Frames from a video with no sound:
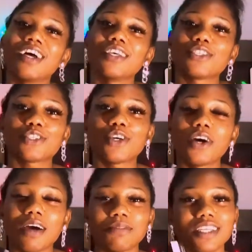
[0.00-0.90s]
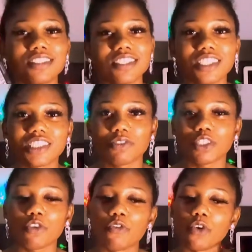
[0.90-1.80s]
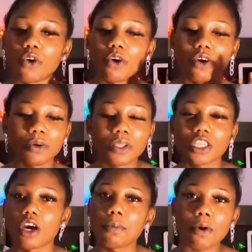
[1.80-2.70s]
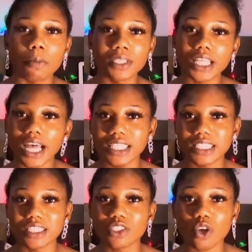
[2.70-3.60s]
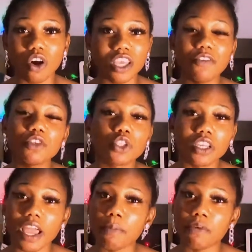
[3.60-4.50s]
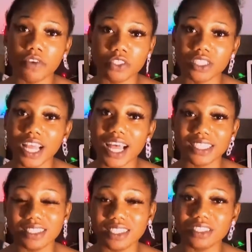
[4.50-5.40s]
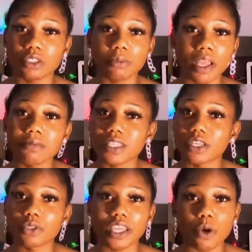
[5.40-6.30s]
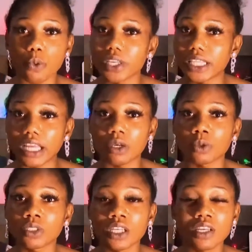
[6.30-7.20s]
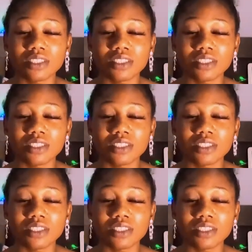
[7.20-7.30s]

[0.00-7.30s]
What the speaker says: So I'm just doing this video for the upcoming artist, or even though you're a professional artist, there are sometimes that you get weighed down,